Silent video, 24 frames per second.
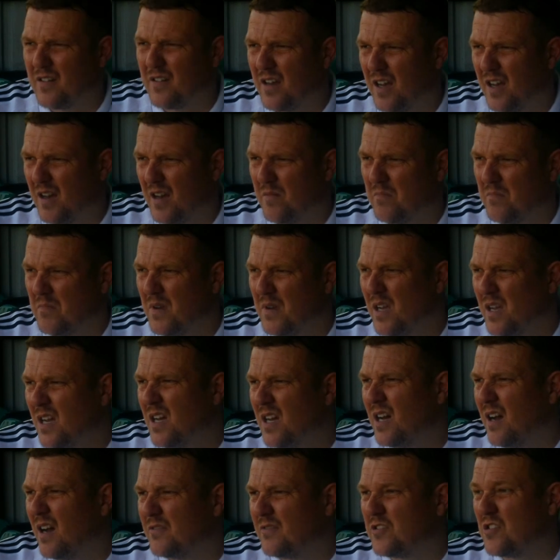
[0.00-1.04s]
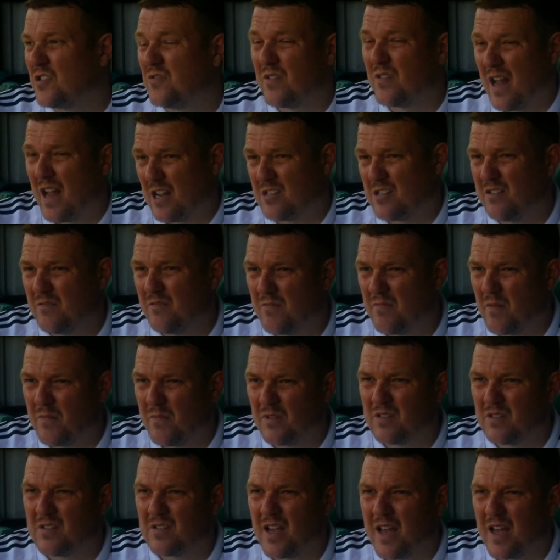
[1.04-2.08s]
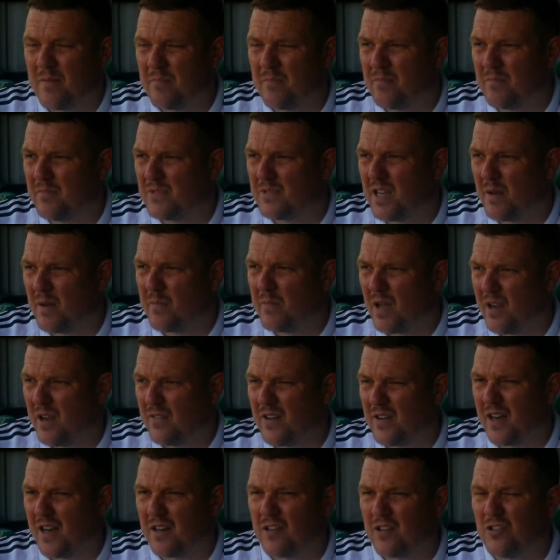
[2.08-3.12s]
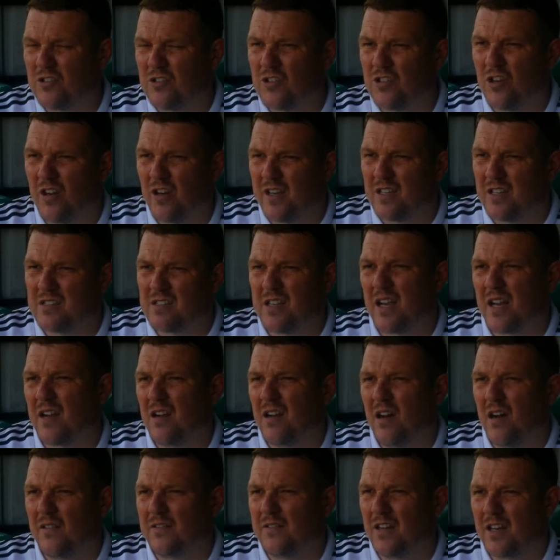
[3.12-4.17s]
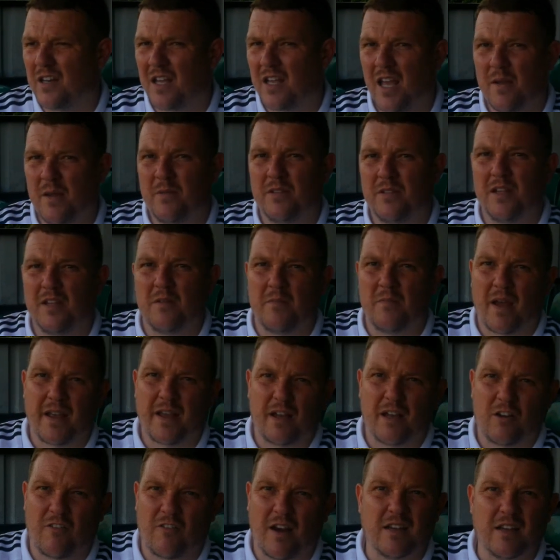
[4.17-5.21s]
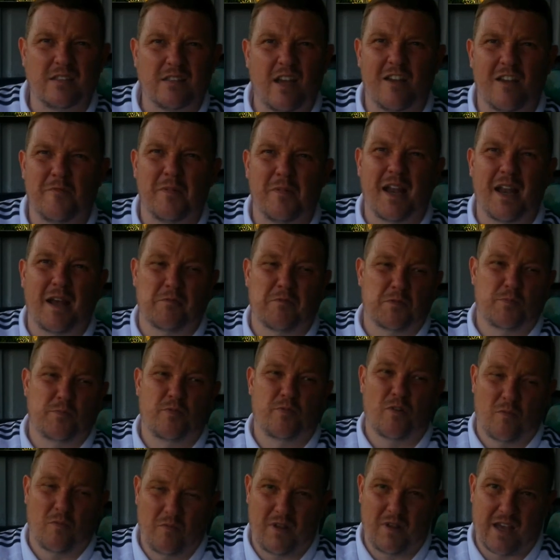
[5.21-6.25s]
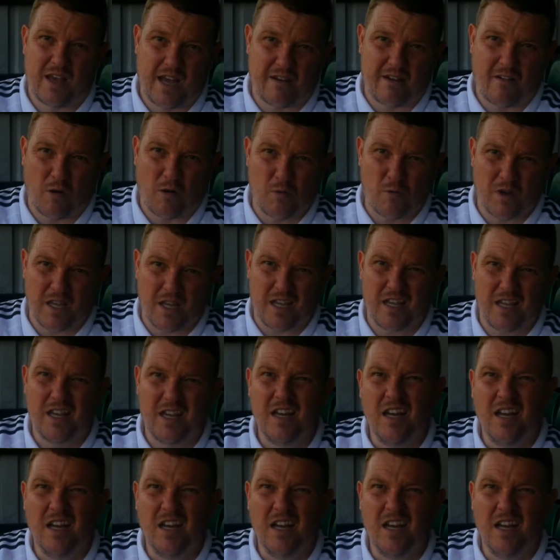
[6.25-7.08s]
I've just actually remembered Sam Bayford had a good shot in the second half that the keeper did make a great save, but that was probably our only